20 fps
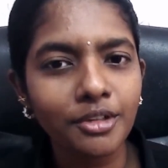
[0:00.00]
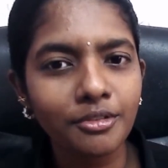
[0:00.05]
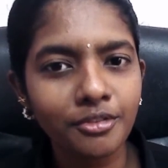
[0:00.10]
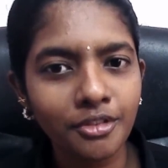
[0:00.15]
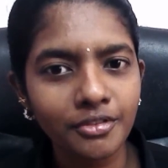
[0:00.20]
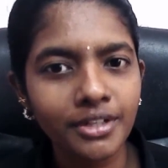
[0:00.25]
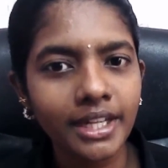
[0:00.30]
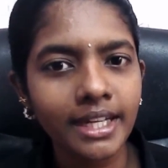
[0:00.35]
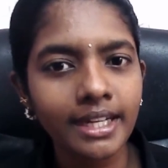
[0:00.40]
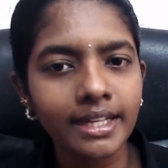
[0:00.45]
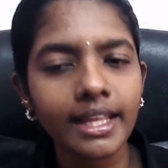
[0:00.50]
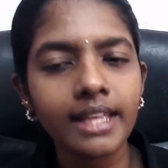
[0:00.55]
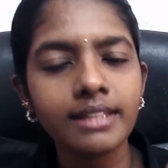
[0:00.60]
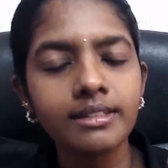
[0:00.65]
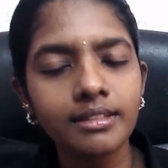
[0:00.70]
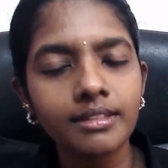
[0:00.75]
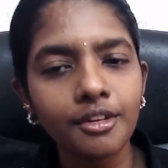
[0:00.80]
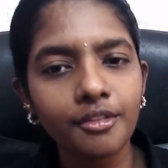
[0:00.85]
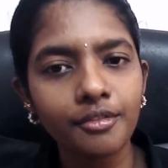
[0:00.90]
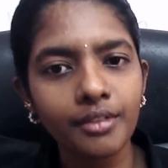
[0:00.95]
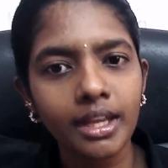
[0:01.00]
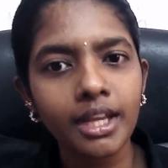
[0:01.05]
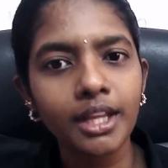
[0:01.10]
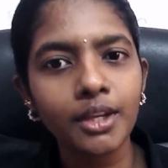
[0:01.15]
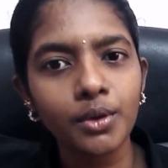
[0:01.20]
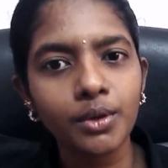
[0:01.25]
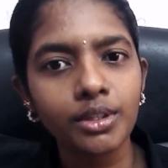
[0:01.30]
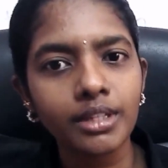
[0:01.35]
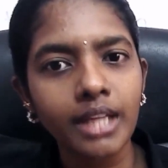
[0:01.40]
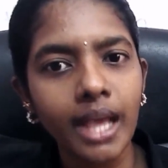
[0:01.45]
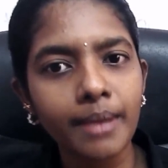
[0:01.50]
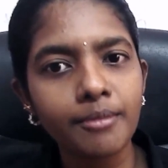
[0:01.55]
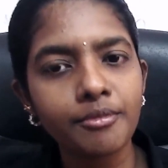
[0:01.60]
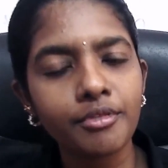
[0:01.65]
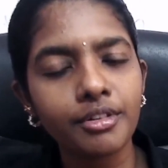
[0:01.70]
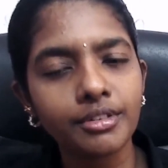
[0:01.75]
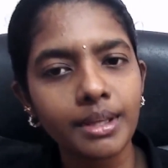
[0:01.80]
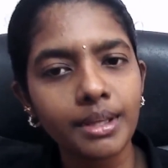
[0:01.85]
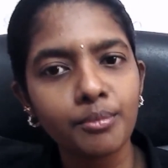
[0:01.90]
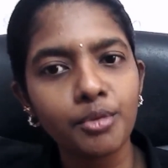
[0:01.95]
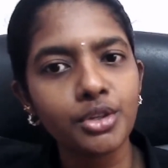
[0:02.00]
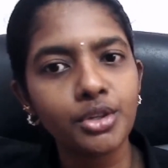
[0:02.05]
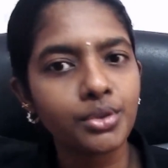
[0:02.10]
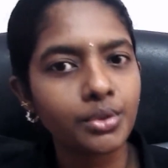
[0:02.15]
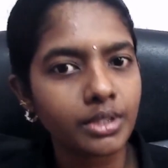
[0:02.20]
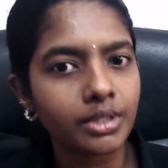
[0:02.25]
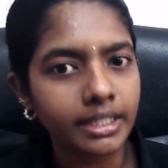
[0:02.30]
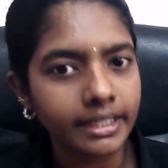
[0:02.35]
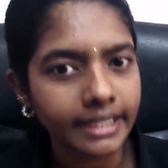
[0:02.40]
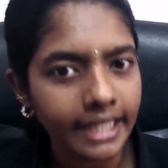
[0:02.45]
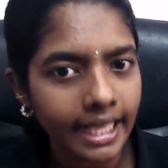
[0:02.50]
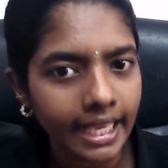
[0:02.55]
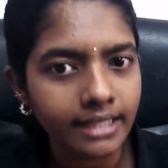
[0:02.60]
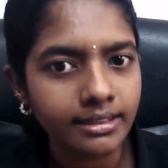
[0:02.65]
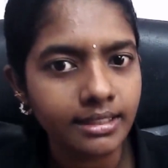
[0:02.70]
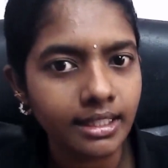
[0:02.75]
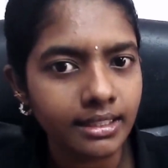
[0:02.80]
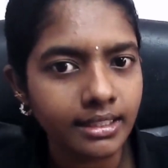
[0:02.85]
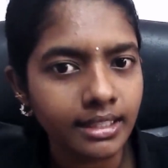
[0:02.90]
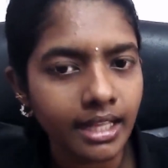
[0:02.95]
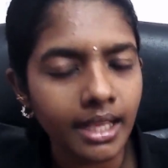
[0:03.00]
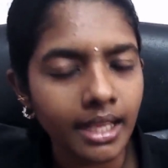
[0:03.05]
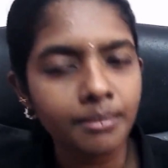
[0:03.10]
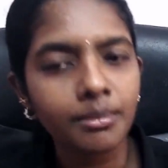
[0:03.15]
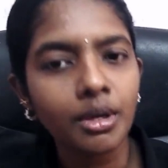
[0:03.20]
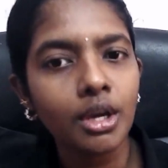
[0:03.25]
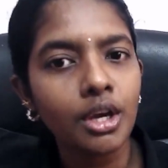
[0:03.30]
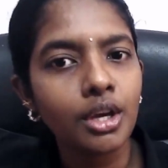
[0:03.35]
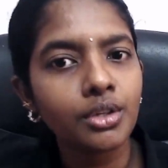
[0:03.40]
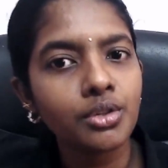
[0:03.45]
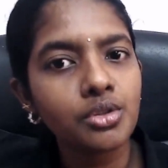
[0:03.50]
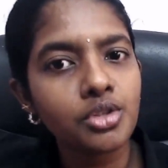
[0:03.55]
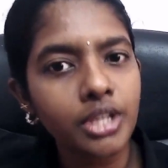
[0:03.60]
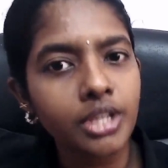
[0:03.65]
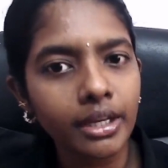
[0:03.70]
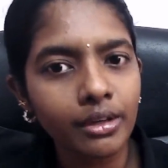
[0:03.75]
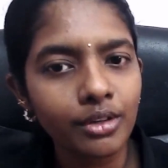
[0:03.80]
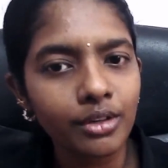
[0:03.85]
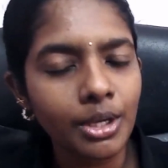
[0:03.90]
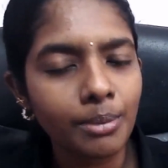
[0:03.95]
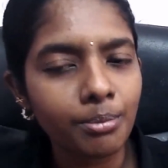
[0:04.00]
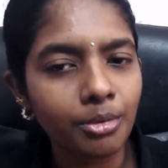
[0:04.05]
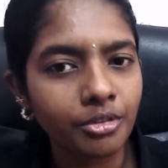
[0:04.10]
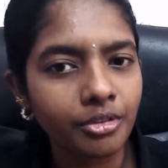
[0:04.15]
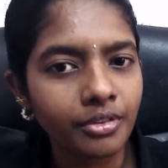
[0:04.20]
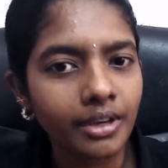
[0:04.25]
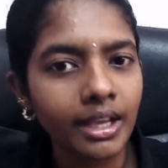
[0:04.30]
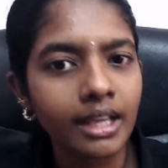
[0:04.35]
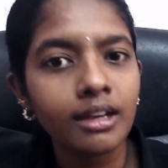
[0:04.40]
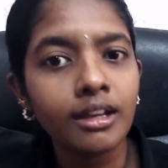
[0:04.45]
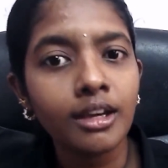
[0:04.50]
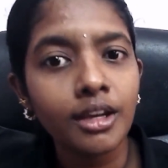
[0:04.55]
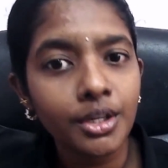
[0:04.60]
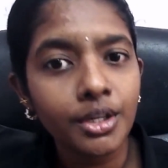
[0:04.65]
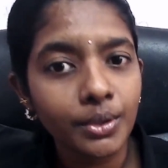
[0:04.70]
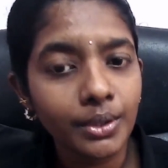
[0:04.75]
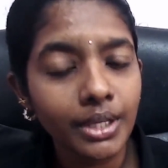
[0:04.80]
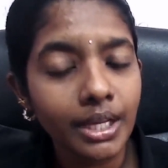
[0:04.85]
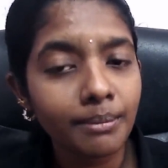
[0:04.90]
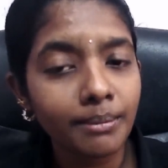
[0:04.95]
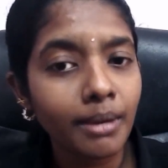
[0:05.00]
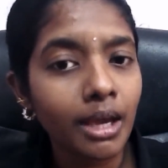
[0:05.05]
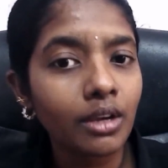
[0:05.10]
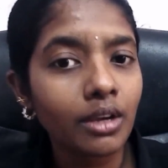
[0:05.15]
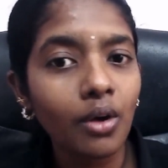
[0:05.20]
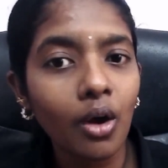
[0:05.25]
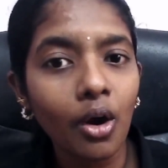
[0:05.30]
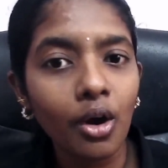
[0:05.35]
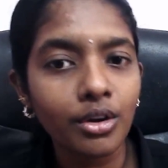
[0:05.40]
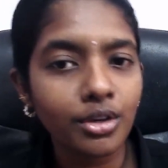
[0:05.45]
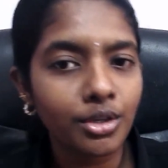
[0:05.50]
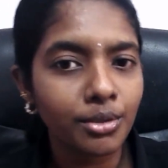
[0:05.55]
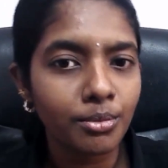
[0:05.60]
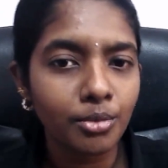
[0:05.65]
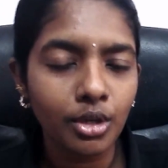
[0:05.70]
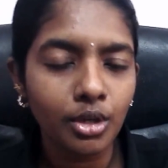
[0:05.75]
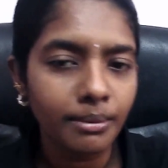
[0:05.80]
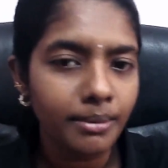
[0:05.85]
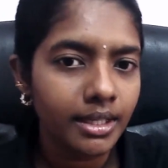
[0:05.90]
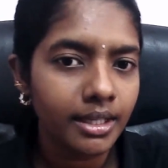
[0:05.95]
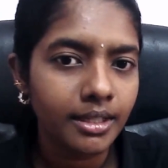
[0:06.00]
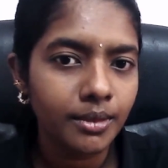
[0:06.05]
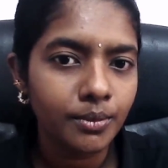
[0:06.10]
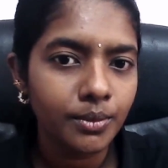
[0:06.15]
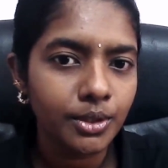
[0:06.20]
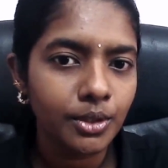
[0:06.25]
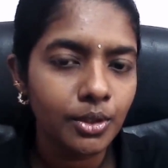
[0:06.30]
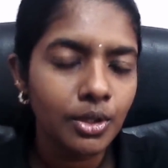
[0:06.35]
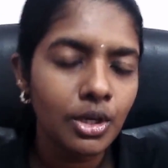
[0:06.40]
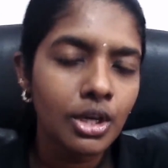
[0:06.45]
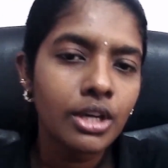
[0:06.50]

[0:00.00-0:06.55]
15 days is a very good time for someone to take that time to check on your profile, to get back or to book a meeting with you.